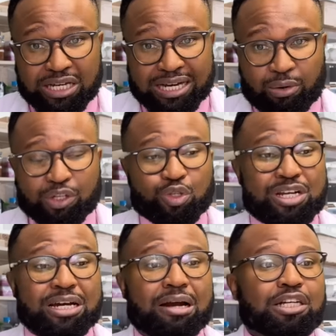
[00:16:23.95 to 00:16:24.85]
And I want to
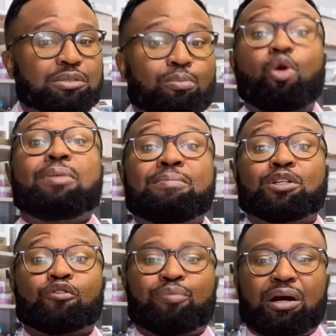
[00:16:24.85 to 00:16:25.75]
encourage more members
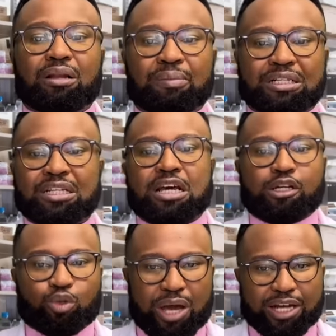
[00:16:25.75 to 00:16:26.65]
of Parliament
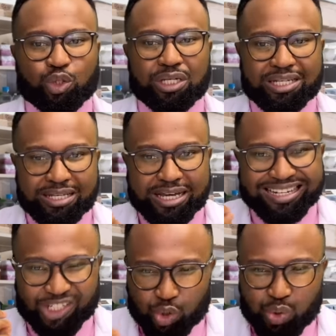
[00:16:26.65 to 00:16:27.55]
to actually
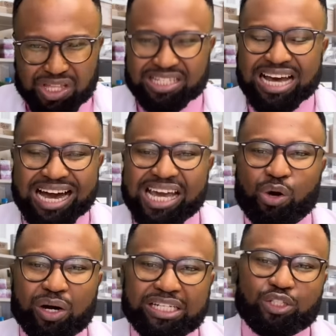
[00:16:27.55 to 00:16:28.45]
do this high
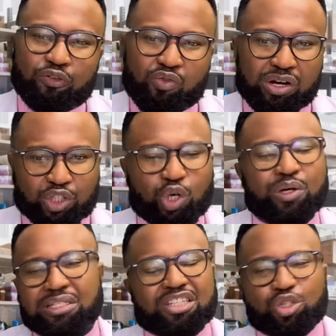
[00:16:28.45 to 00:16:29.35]
quality of work. Show us
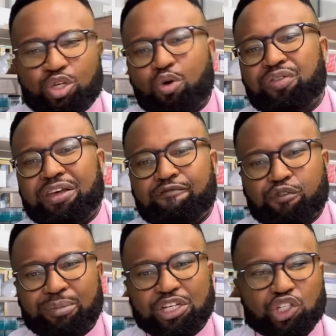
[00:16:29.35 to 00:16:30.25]
that you know the
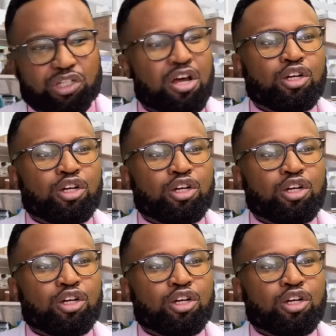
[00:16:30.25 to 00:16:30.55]
information.